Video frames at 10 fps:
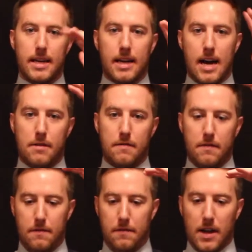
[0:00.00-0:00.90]
It kind of
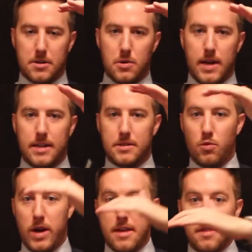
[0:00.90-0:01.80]
fluctuates
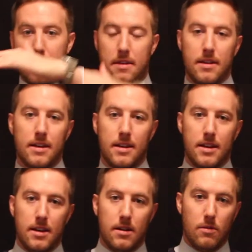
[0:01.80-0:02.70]
with
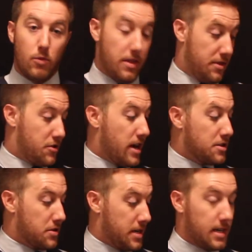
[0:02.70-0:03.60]
the
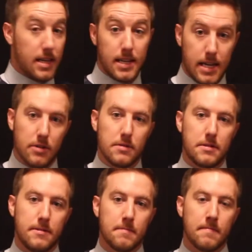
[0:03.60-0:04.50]
Treasury
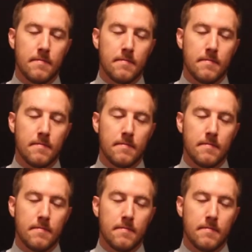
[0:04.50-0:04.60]
yields.